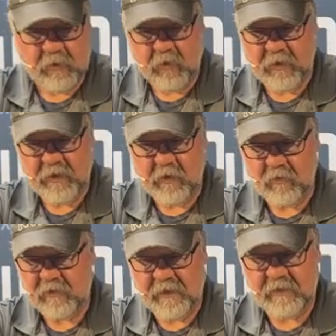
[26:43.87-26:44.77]

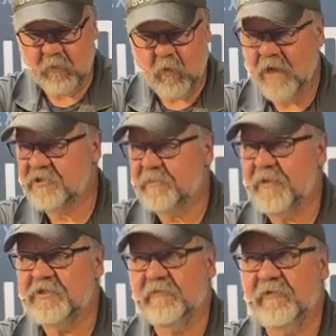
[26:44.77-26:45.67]
Learn, watch a
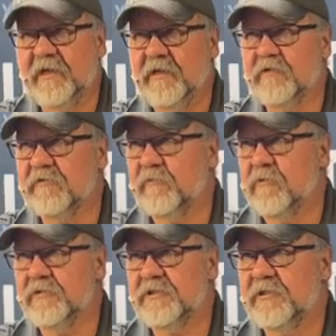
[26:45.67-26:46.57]
bunch of videos
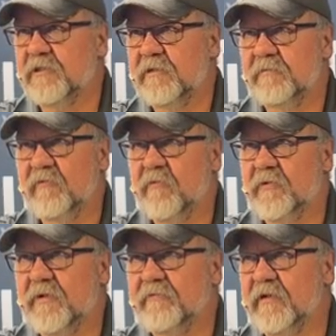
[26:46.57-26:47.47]
first
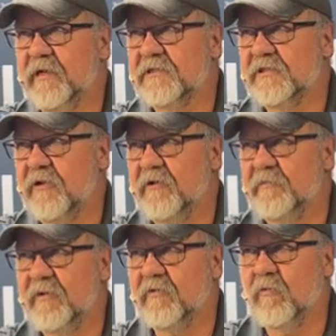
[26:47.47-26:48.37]
before you even get
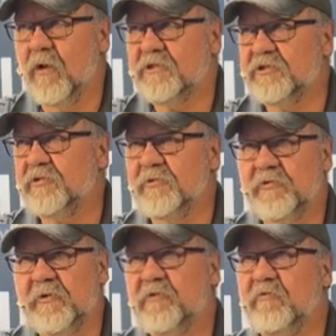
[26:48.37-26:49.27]
started building. Watch 2
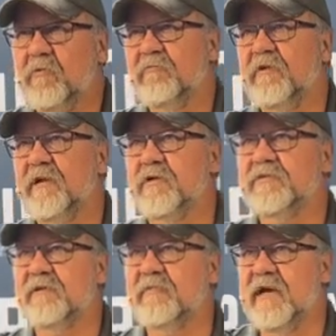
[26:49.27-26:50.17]
or 3 or 4
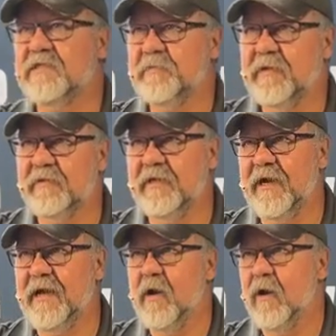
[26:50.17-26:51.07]
videos of guys building
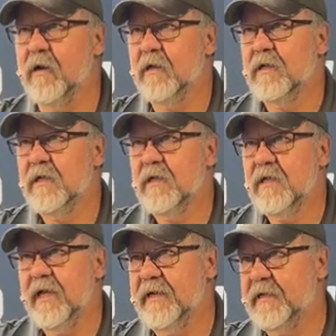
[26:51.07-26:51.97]
an AR,
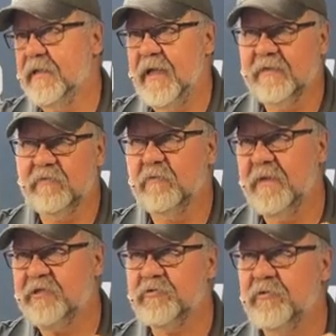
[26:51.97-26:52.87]
and
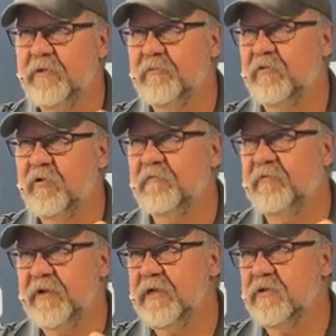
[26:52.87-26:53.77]
make sure they're
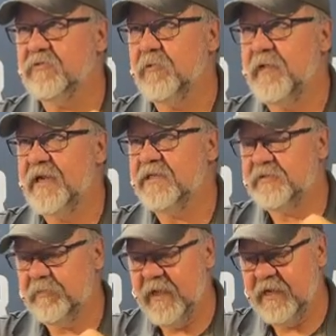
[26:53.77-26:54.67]
good videos where they
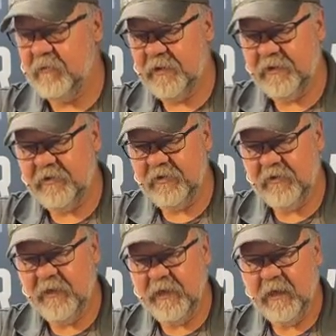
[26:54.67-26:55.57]
explain what they're
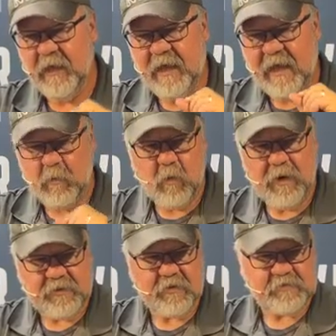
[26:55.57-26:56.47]
doing and
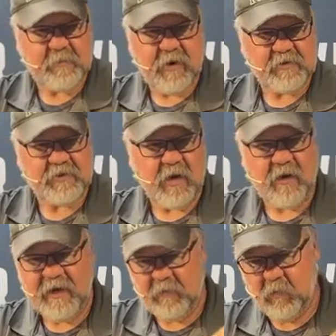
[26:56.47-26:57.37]
what those parts
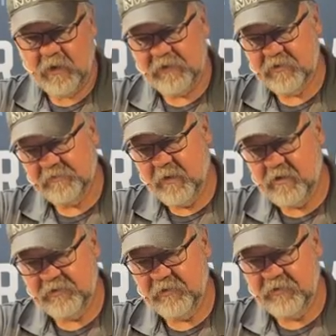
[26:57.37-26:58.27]
are and what those
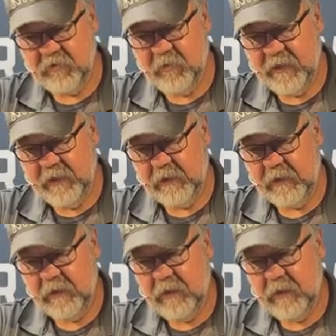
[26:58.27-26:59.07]
parts are doing.